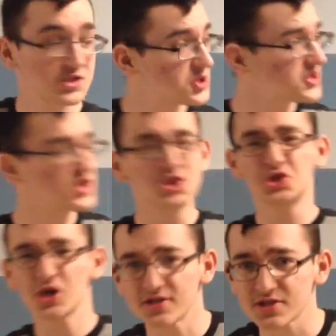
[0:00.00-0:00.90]
just the
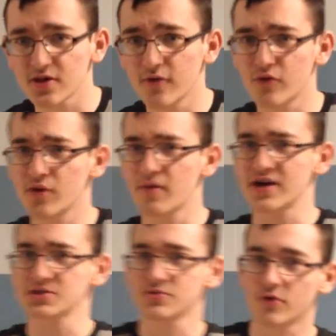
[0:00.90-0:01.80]
gist of what
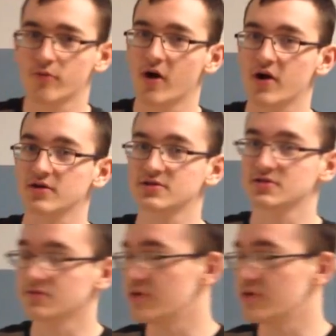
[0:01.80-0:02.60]
Massey Robotics is